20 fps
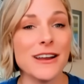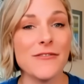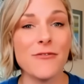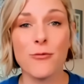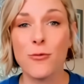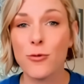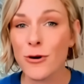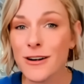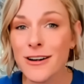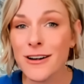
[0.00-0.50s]
If
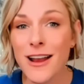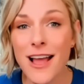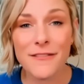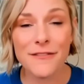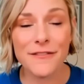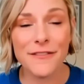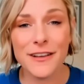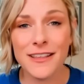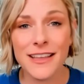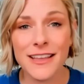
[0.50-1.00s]
we're not
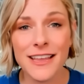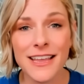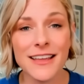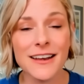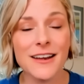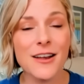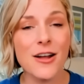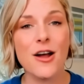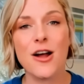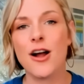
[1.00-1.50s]
feeling it,
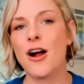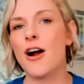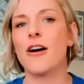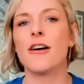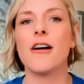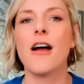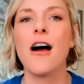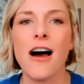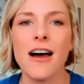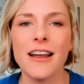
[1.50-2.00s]

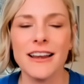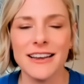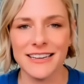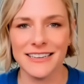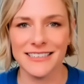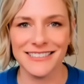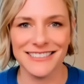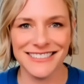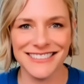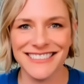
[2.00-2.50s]
our
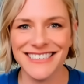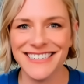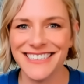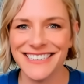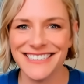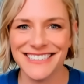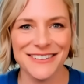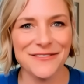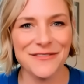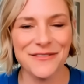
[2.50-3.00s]
audience
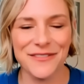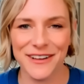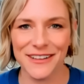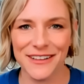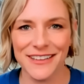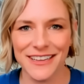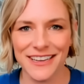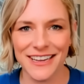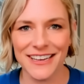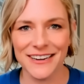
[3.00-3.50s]
isn't
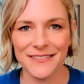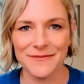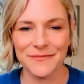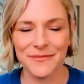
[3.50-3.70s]
feeling it.